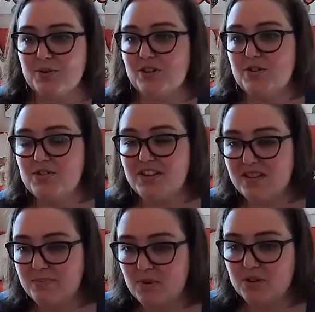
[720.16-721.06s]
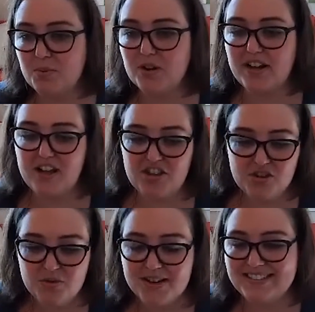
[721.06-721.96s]
work, you see the board work, and
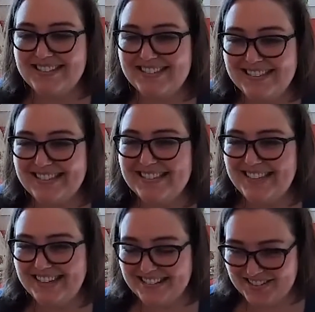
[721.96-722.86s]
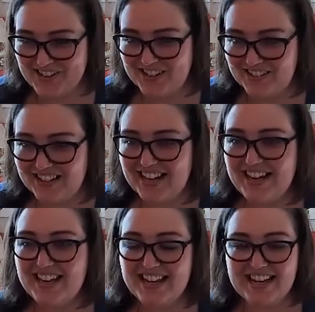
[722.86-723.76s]
you get to synthesize it all
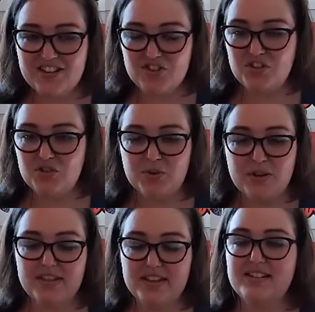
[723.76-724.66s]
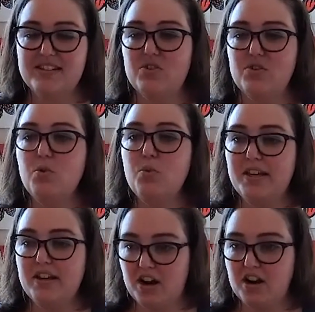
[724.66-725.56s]
into this is who
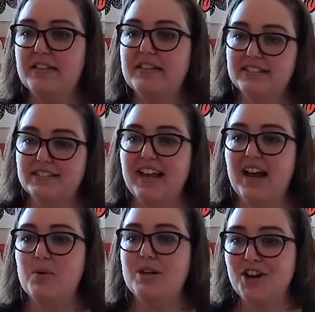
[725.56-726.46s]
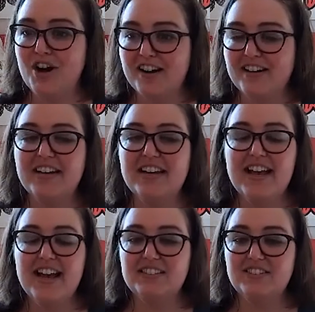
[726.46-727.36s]
we are and this is how we talk.
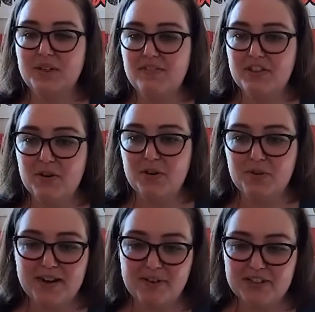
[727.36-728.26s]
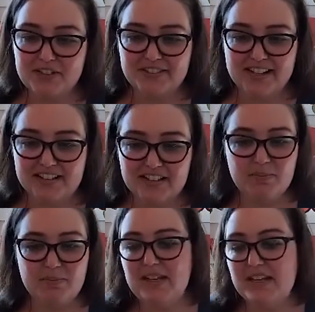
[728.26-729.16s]
And so even though grant writers tend to
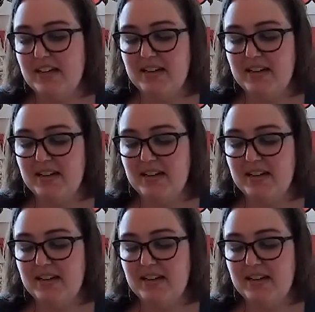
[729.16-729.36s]
be